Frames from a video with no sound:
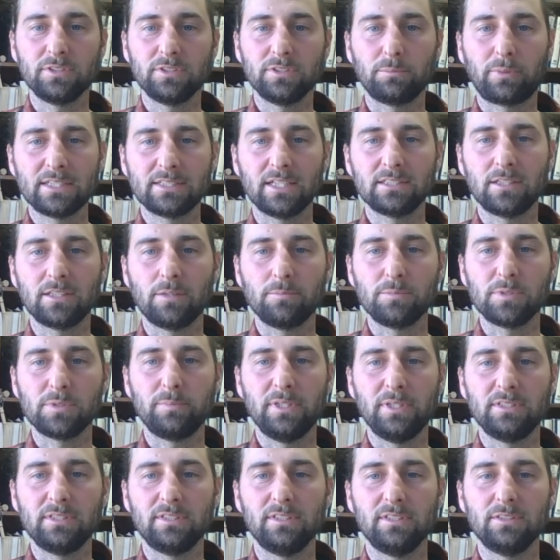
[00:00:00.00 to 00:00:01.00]
And were you
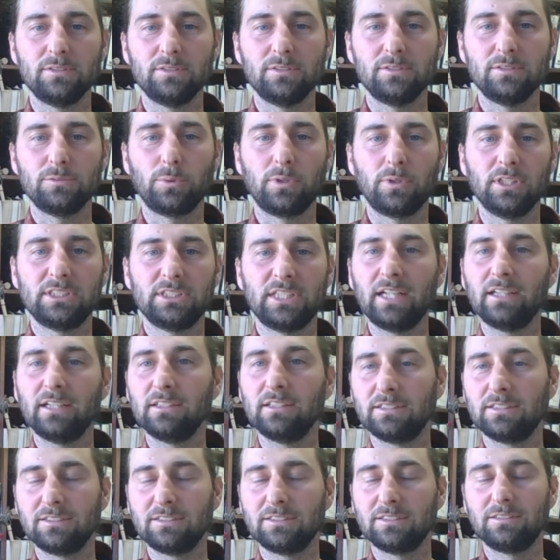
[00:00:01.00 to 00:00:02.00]
surprised that some
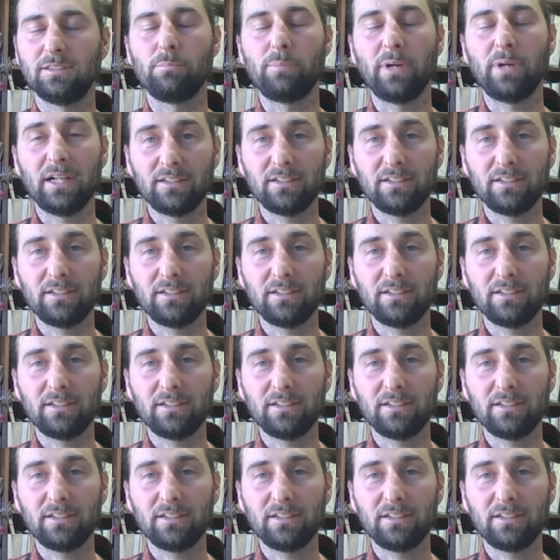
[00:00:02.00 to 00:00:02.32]
species were